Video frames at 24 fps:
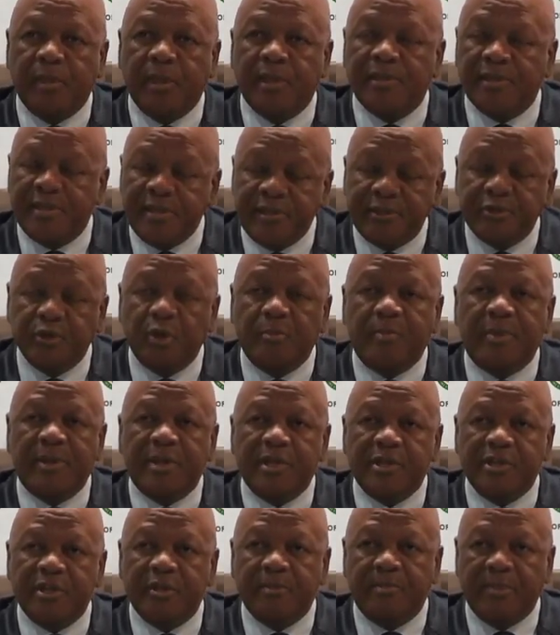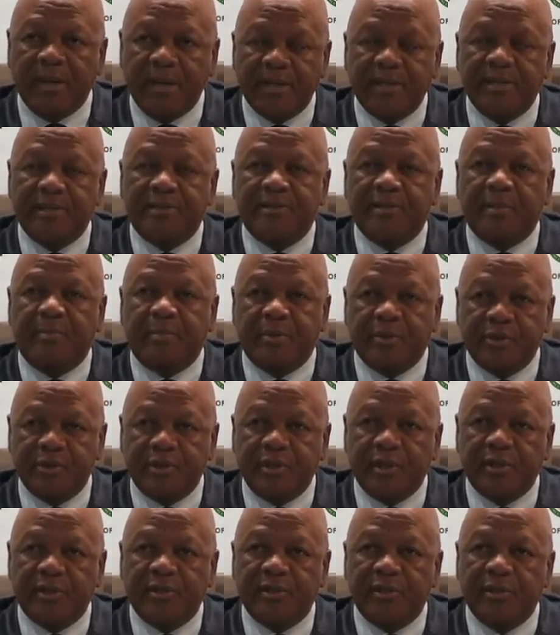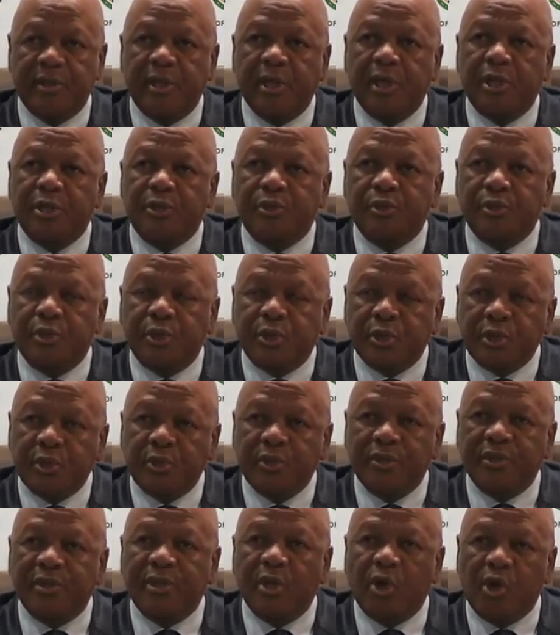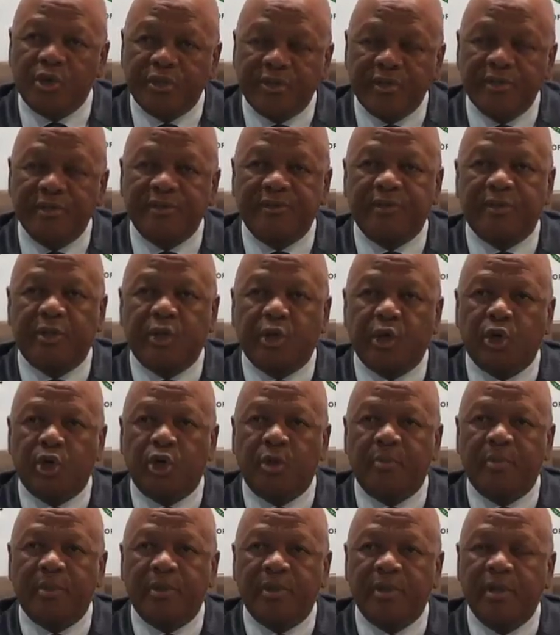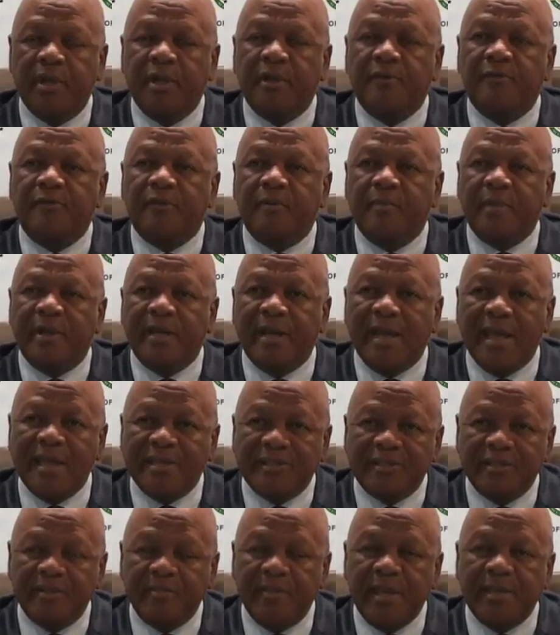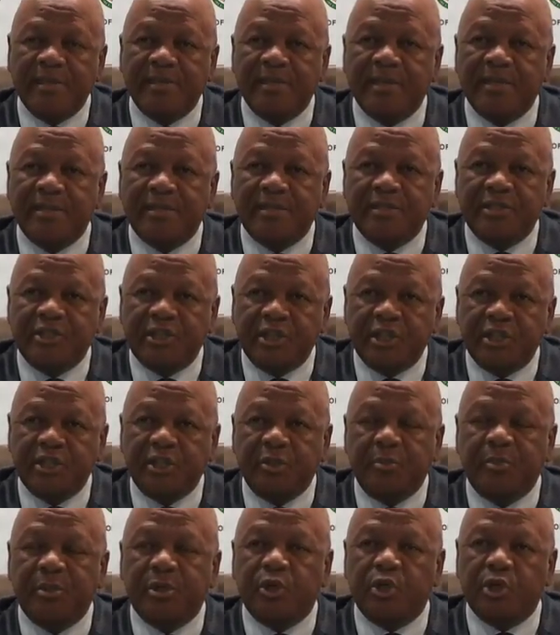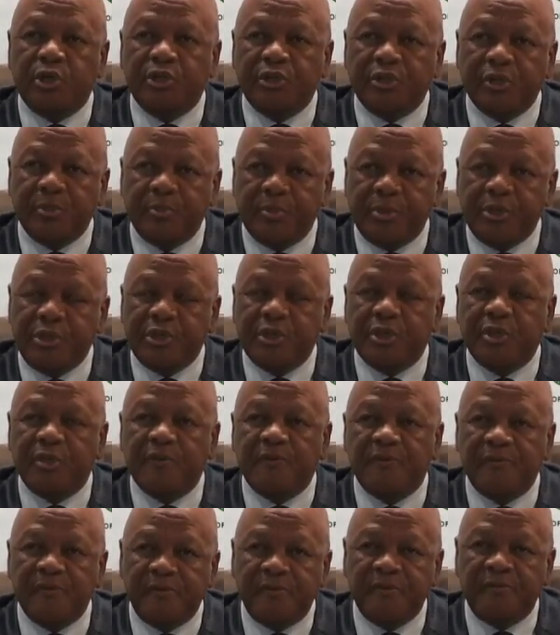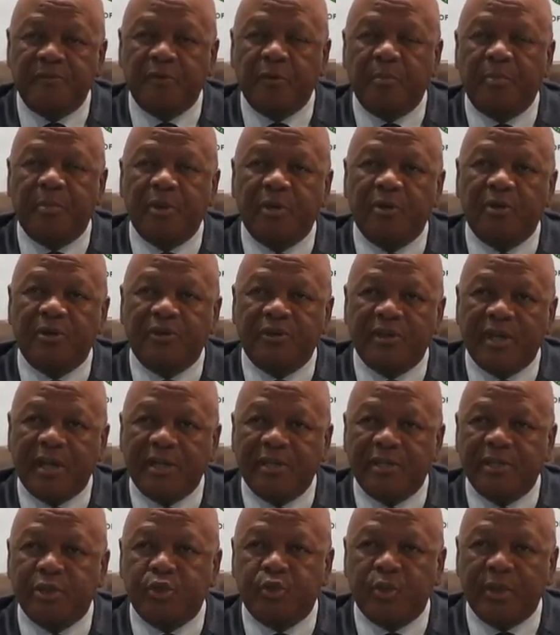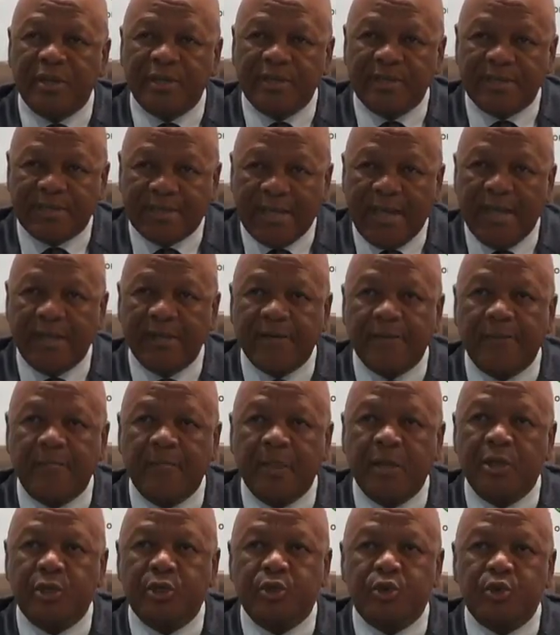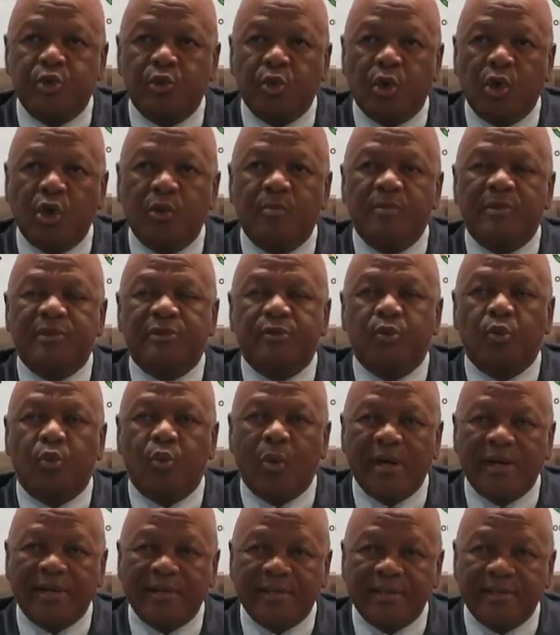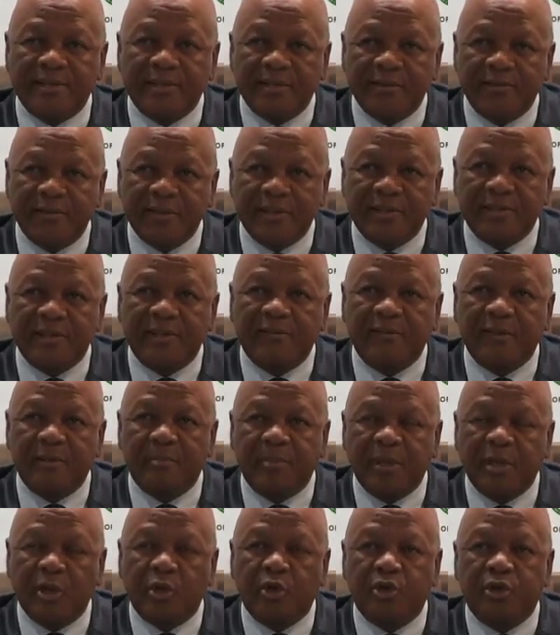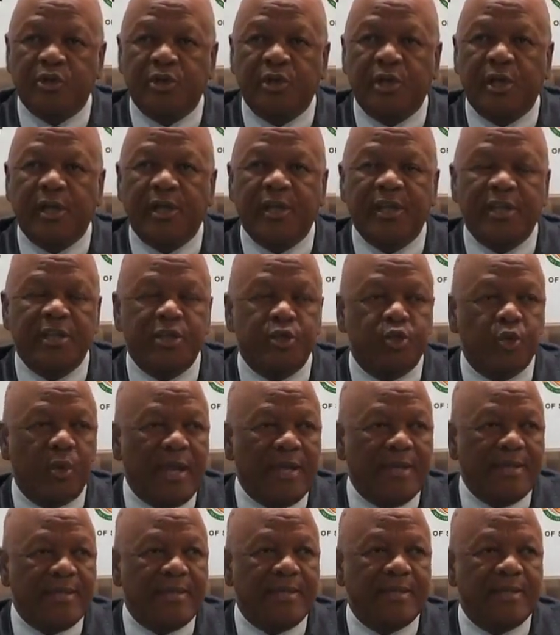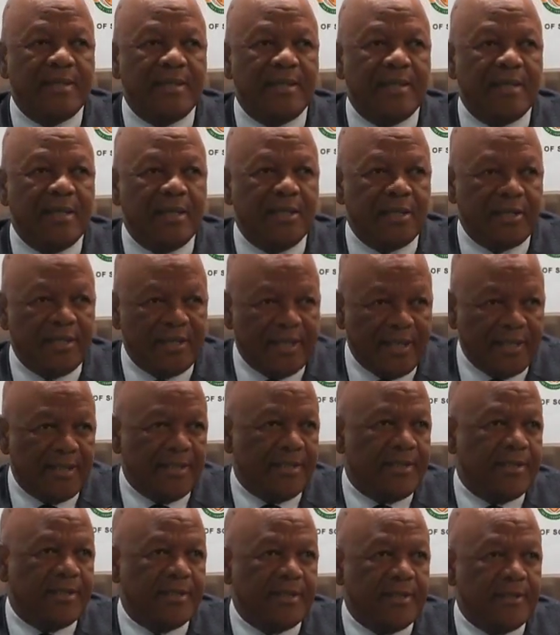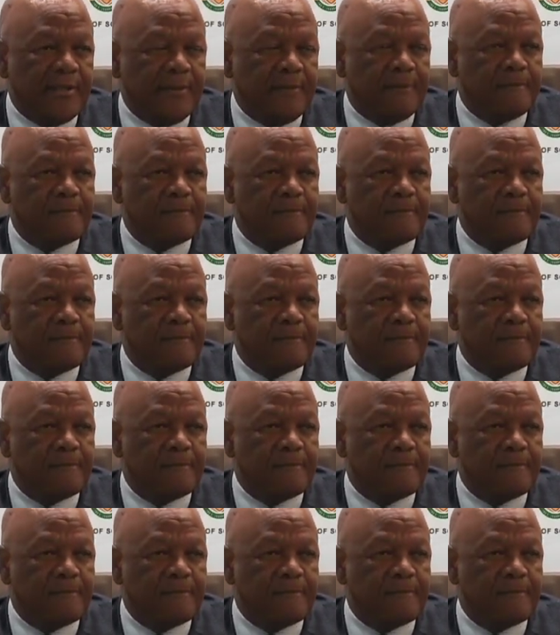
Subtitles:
This Operation Pakisa project to grow the ocean's economy from an estimated GDP contribution of 54 billion rand in 2010 to almost 177 billion in 2033.